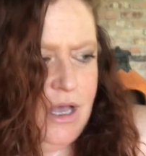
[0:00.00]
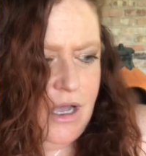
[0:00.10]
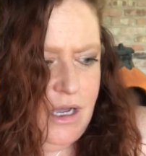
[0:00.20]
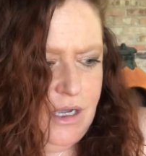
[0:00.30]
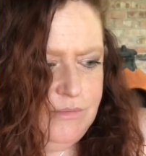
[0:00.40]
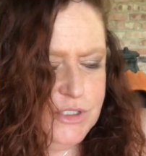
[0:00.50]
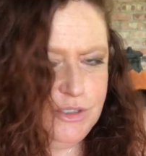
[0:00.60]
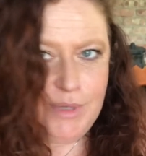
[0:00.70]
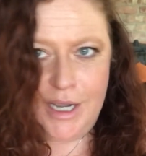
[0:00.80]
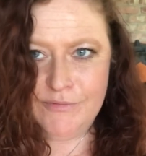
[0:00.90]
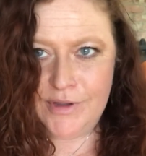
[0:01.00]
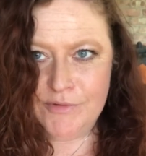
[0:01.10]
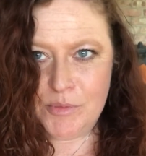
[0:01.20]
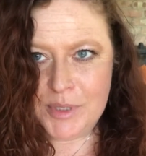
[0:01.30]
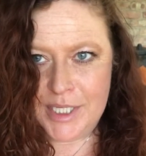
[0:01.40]
um, to my
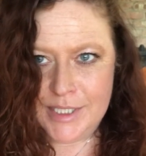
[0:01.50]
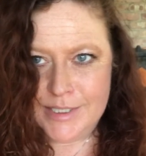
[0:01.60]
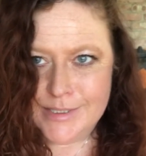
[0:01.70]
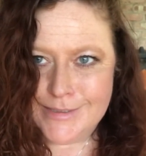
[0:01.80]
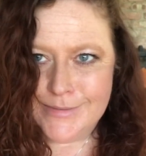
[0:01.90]
favorite playlist.